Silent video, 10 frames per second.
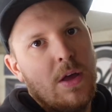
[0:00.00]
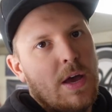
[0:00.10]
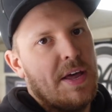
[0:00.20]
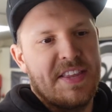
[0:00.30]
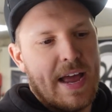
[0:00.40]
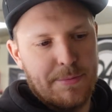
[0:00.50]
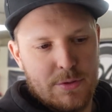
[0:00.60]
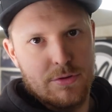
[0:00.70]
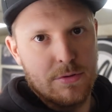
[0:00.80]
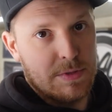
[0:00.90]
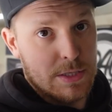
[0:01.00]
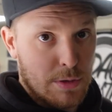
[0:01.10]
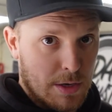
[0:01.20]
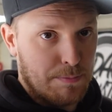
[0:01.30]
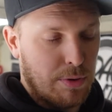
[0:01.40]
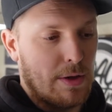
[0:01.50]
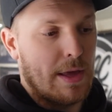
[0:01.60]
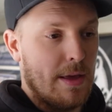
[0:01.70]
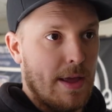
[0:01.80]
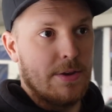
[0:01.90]
an adapter or something to plug
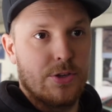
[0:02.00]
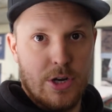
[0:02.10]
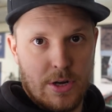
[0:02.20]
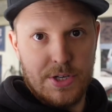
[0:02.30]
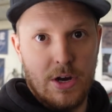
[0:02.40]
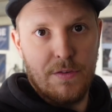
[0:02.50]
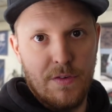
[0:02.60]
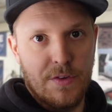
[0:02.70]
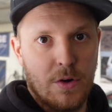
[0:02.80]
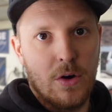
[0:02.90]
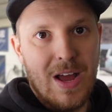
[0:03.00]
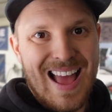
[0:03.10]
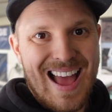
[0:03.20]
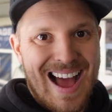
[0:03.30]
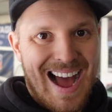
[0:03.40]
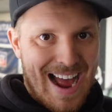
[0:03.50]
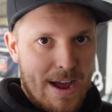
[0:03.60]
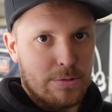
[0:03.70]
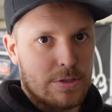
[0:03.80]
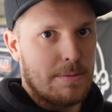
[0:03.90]
it in and charge it off of your
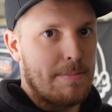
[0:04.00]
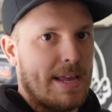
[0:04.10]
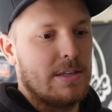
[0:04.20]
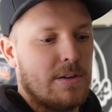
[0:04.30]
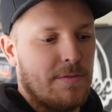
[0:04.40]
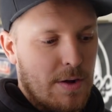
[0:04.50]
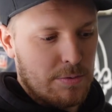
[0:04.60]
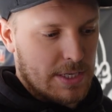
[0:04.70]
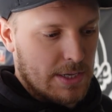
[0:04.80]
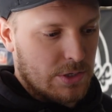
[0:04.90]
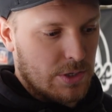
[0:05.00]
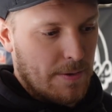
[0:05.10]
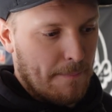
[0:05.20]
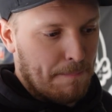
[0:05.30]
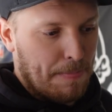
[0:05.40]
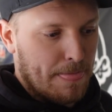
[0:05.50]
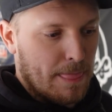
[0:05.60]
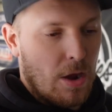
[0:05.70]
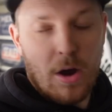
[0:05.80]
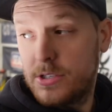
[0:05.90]
house mains voltage.
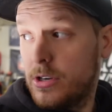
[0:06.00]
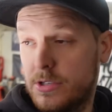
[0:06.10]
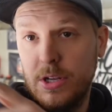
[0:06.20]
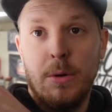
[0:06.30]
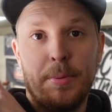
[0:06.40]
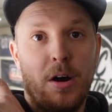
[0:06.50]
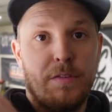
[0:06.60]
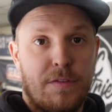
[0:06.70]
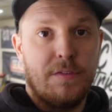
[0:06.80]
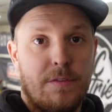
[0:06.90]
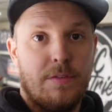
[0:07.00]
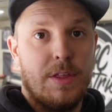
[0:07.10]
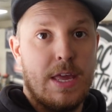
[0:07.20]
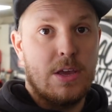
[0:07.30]
I charged it up off the